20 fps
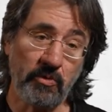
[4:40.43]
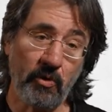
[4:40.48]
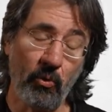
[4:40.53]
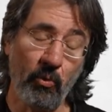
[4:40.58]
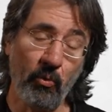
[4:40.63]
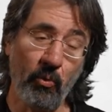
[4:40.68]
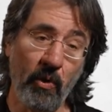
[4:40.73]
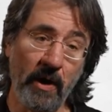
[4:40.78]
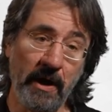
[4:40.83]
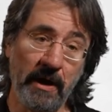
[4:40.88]

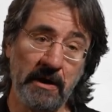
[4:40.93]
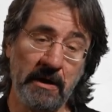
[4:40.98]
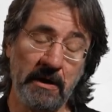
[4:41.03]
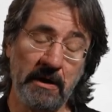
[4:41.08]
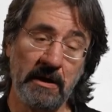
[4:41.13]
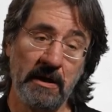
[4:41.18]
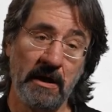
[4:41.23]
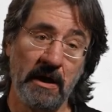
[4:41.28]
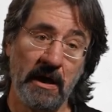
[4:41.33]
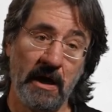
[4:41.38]

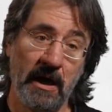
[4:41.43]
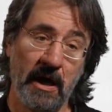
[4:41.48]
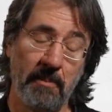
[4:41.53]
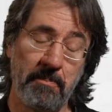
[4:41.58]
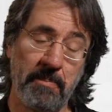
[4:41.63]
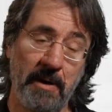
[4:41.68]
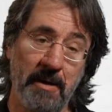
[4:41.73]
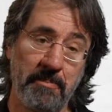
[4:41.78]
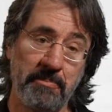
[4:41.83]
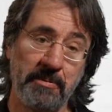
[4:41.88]
when a
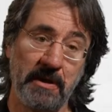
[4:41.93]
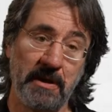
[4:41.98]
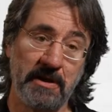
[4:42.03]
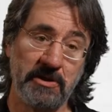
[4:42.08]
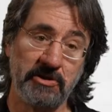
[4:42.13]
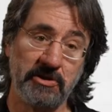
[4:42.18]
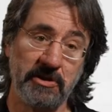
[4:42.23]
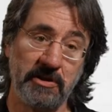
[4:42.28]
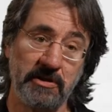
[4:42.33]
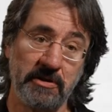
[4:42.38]

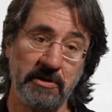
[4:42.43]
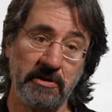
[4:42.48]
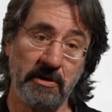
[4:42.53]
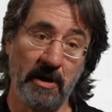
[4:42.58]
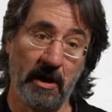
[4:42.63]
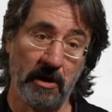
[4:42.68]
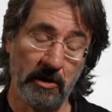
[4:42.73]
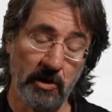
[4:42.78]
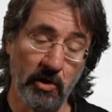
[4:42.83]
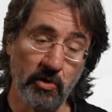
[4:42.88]
population,
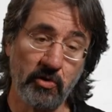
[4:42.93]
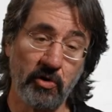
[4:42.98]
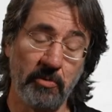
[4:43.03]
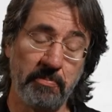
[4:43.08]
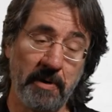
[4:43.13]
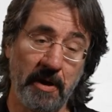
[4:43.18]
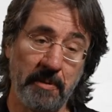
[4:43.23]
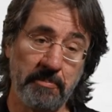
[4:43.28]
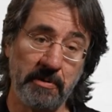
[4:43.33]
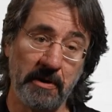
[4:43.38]
a local
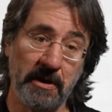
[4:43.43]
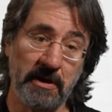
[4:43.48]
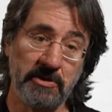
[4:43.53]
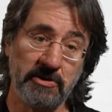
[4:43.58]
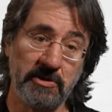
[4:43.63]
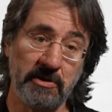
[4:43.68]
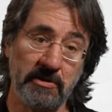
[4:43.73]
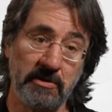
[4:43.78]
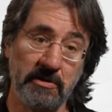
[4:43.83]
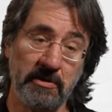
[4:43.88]

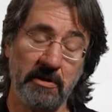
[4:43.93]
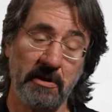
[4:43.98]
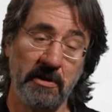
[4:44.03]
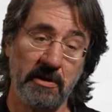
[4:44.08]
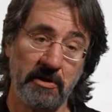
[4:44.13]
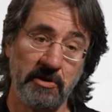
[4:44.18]
population,